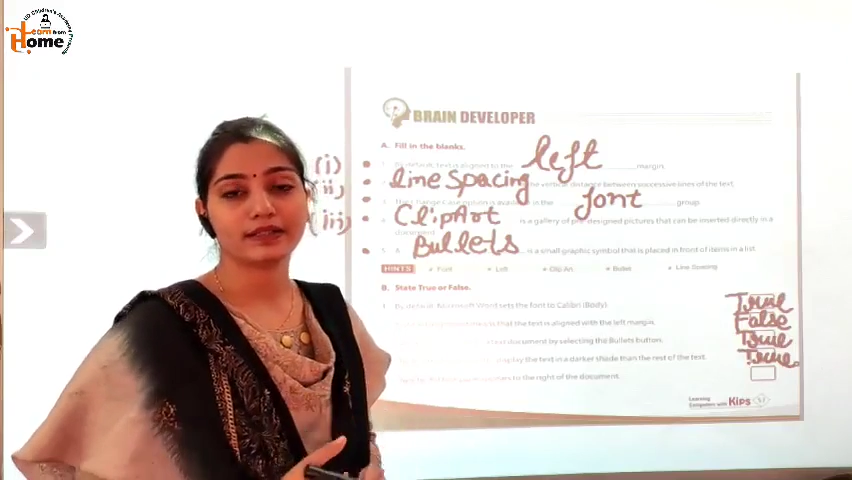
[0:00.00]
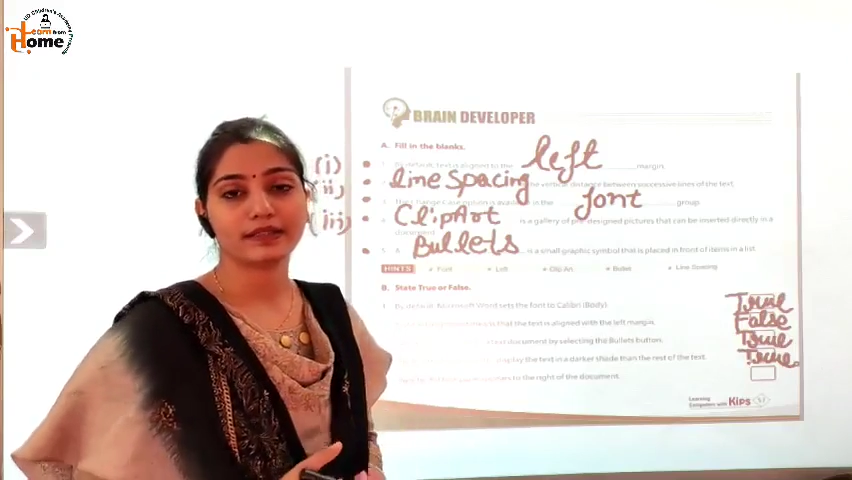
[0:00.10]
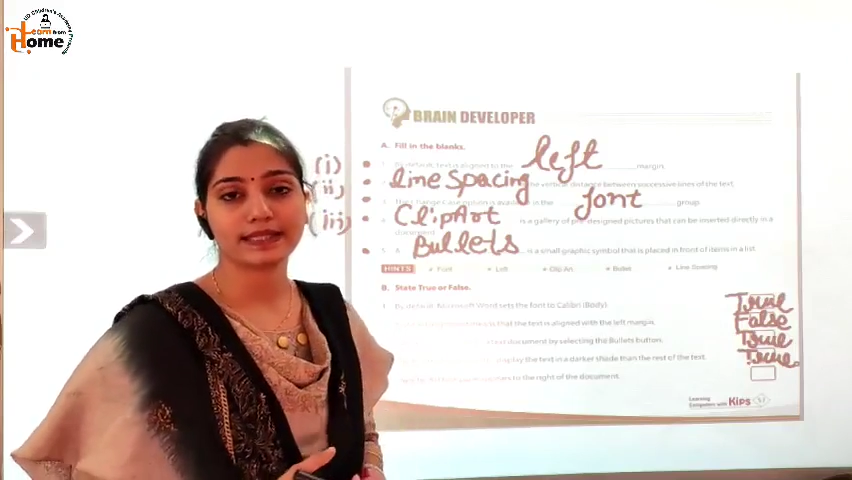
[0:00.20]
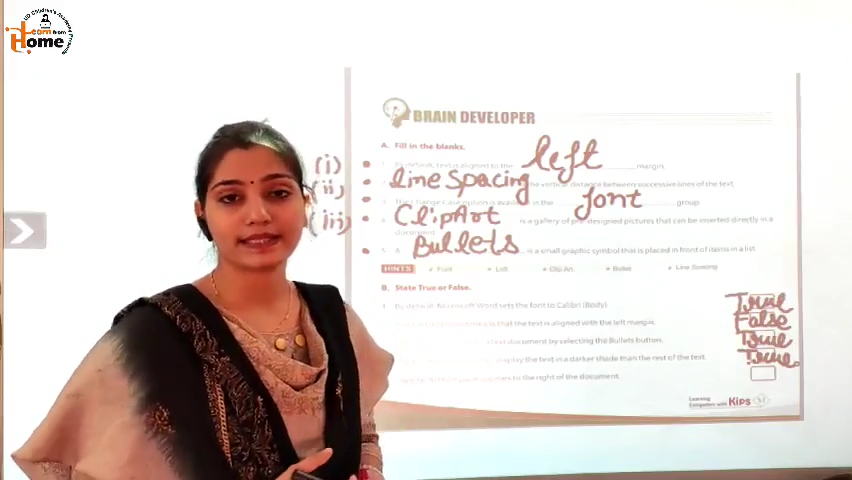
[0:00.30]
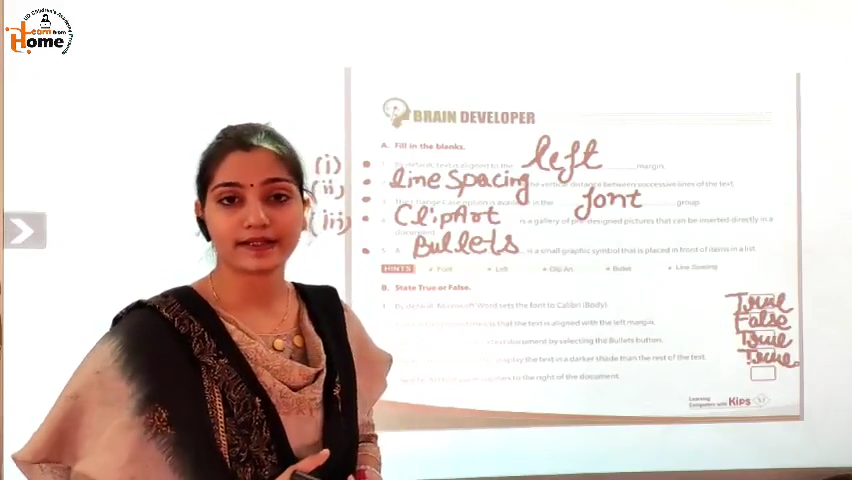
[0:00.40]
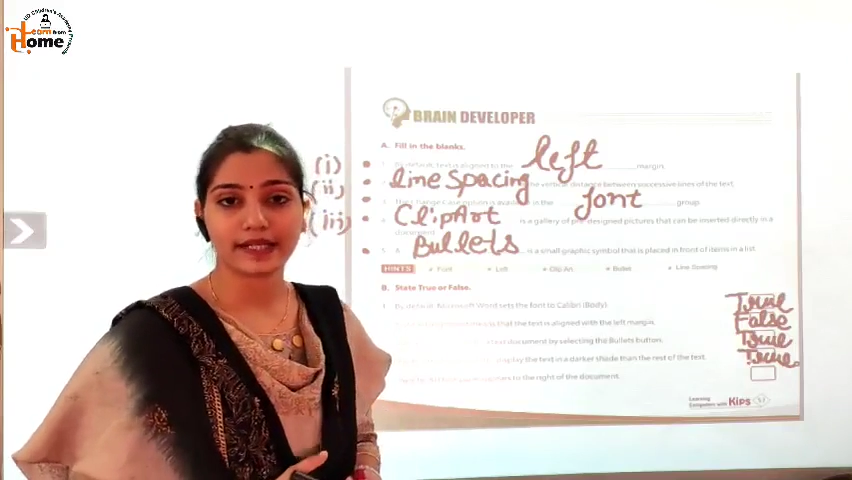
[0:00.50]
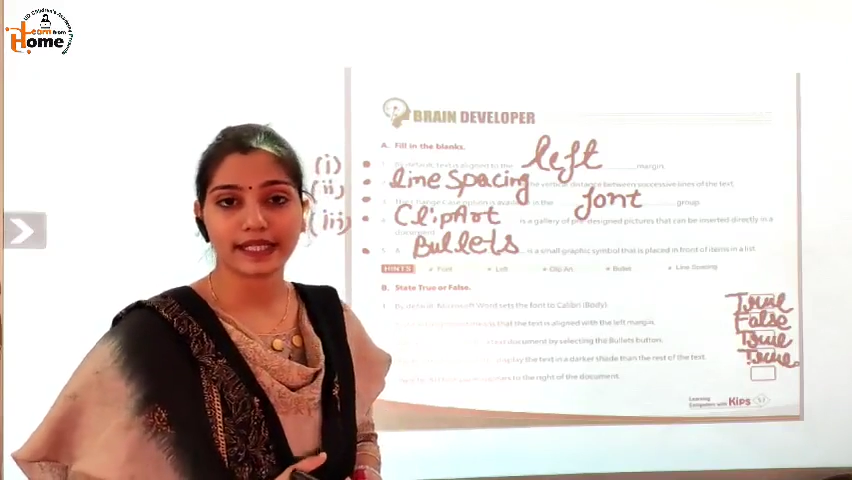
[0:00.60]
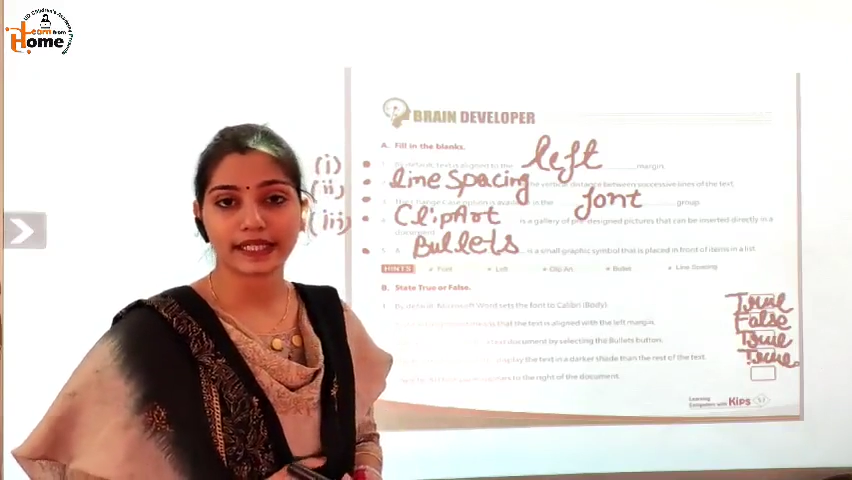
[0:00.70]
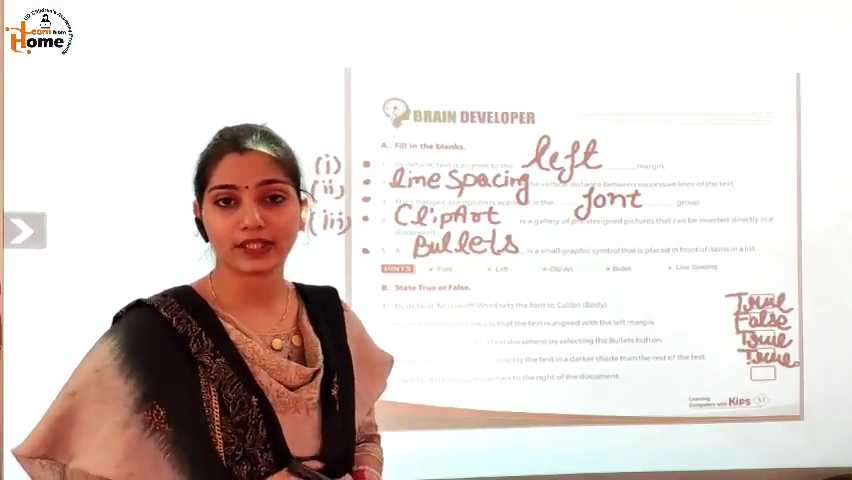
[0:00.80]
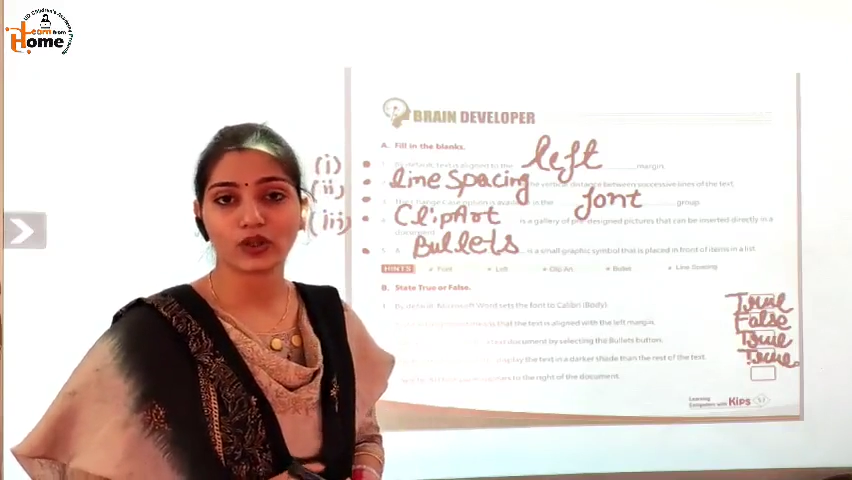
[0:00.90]
insert
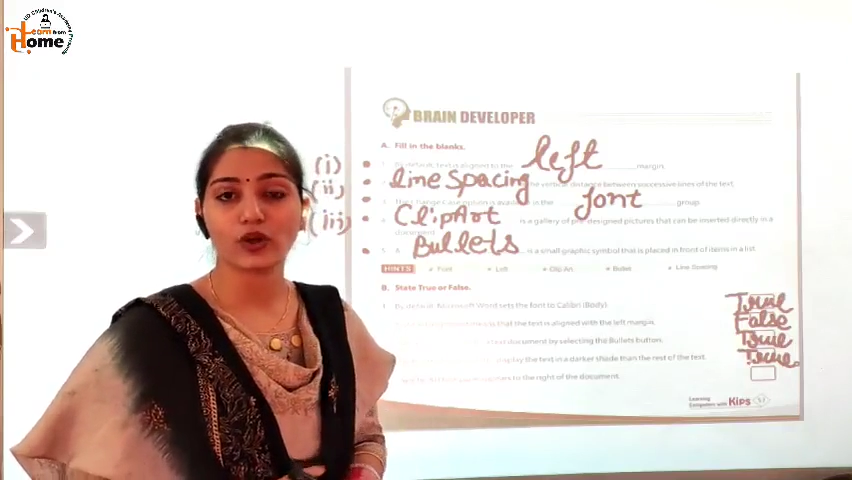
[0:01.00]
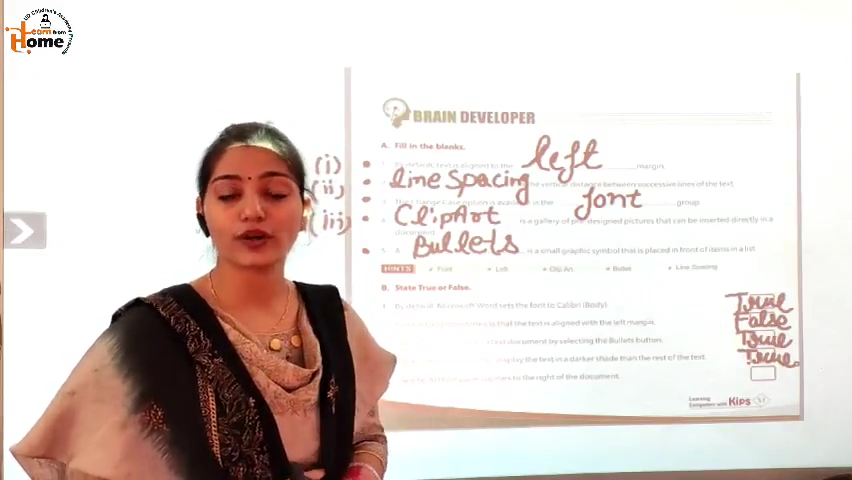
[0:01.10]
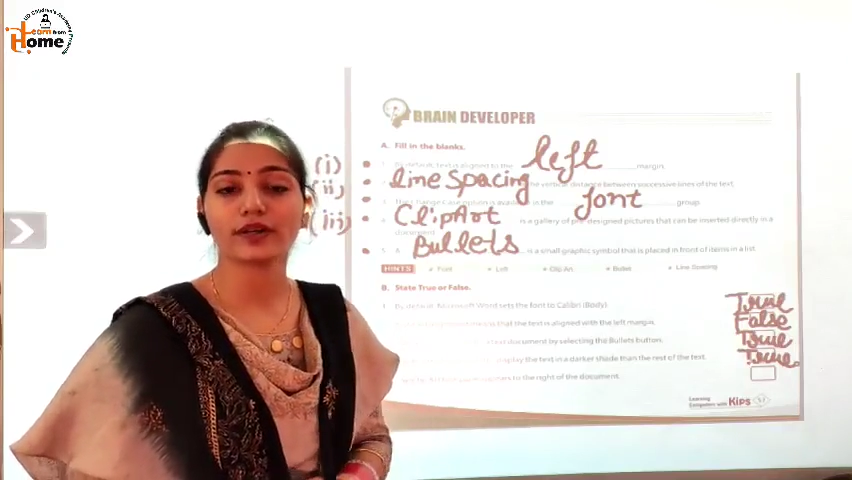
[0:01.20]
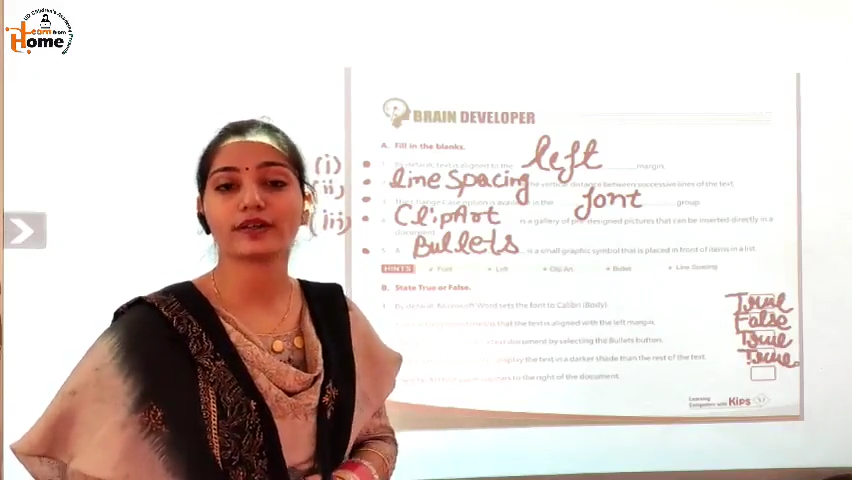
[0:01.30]
it in your